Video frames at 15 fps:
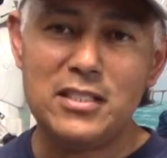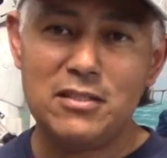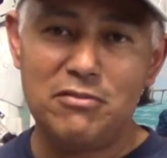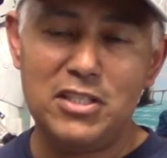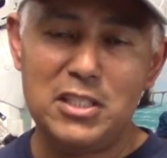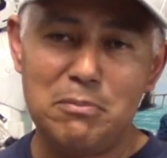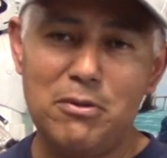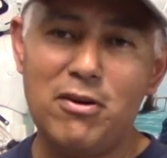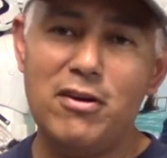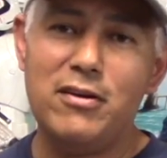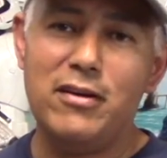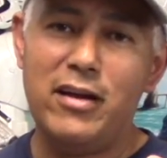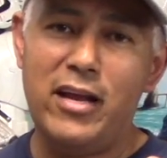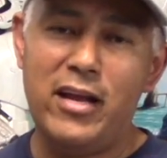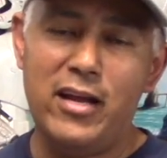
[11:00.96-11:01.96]
of each
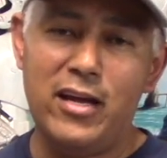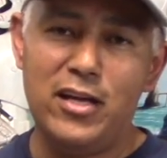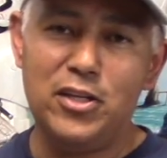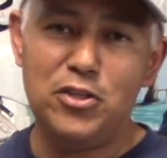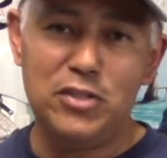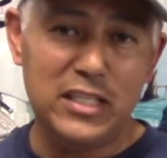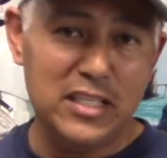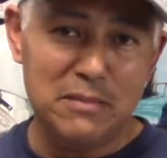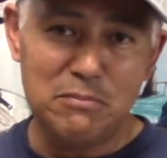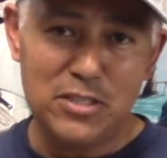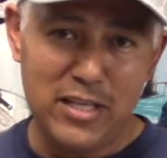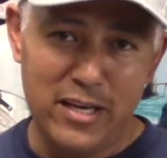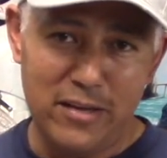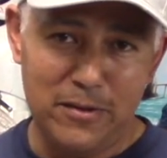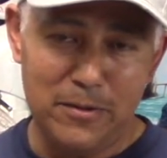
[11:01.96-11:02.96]
part and you knead them
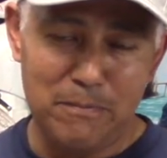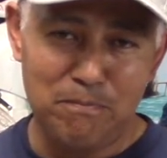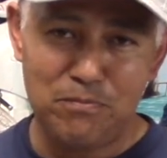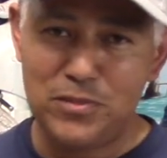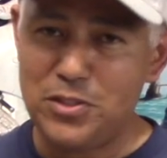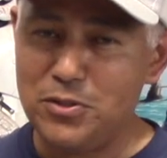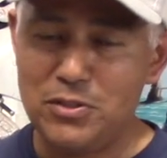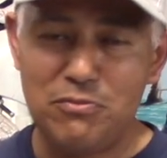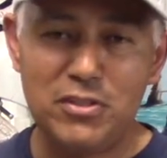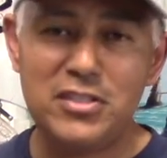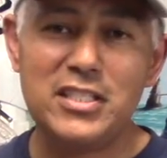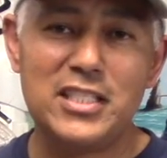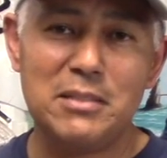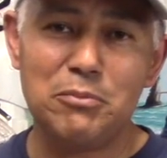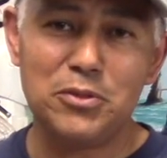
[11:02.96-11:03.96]
together. So it's
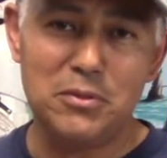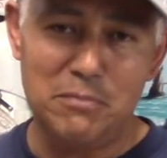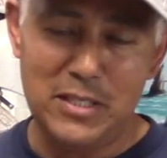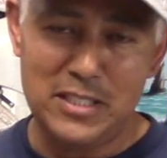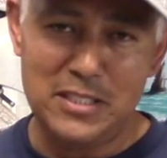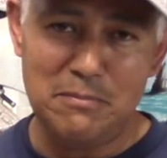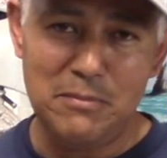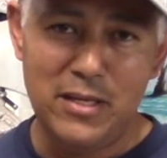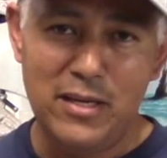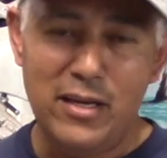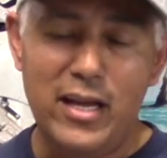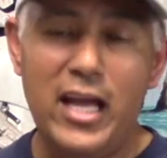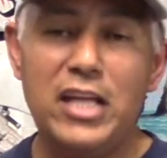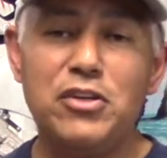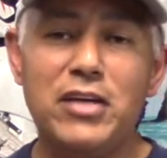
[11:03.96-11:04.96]
very simple to mix them,
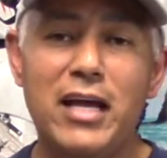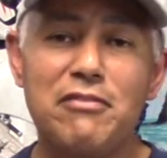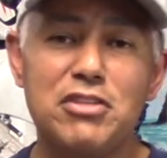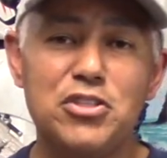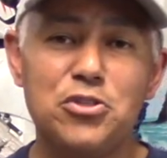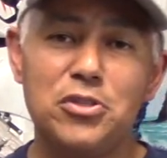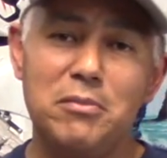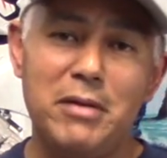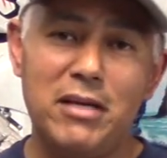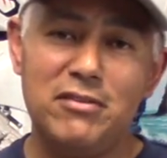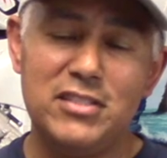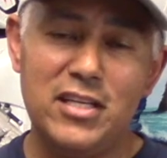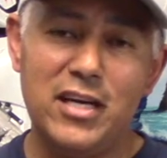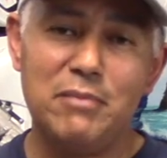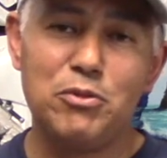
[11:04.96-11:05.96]
and you have a certain amount
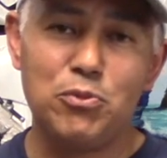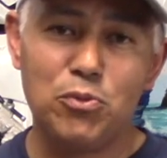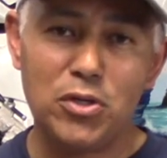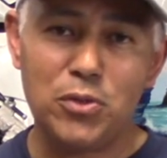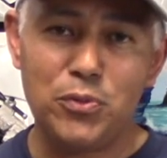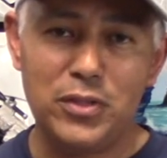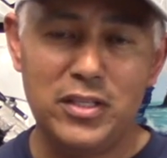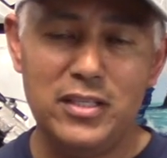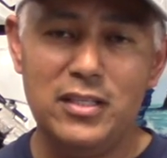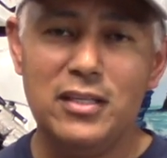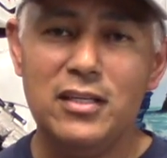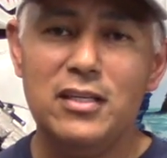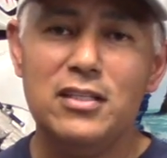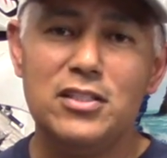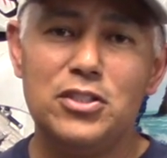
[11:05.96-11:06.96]
of time to work with it,
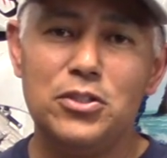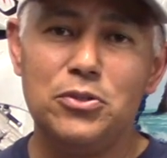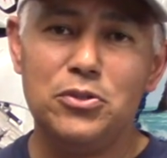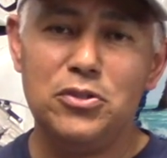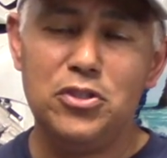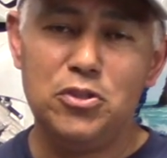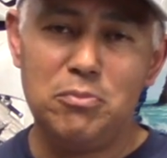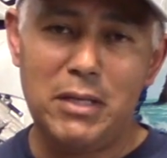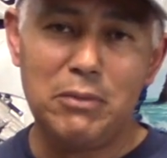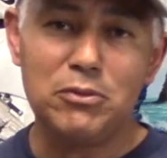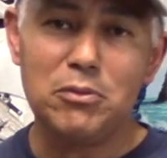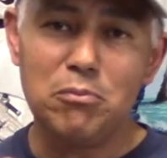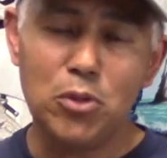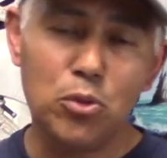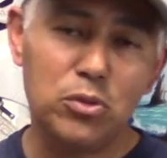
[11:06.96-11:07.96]
so you'll be able
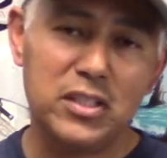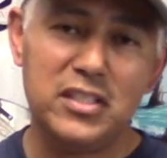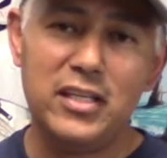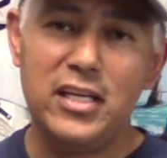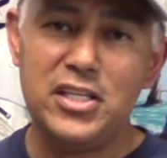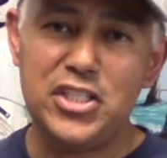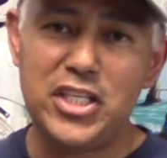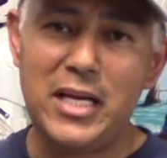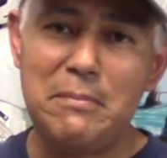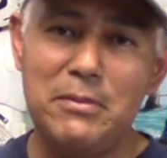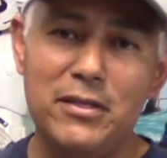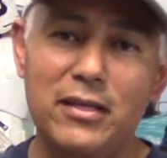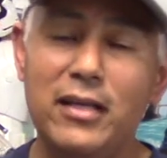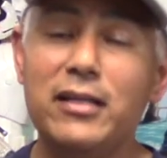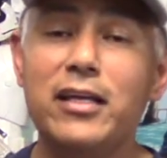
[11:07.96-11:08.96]
to mold it and shape
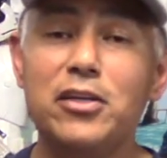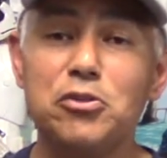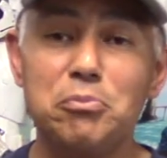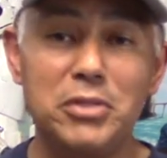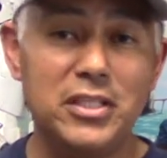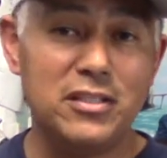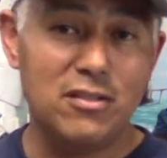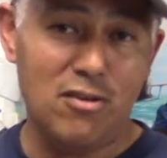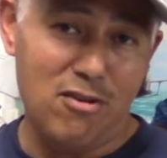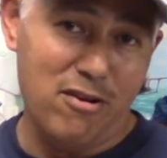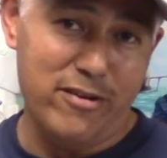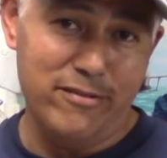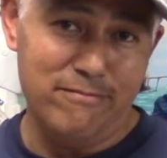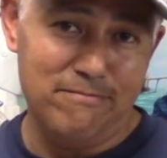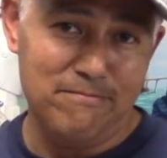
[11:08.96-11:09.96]
it, and then it'll begin to harden.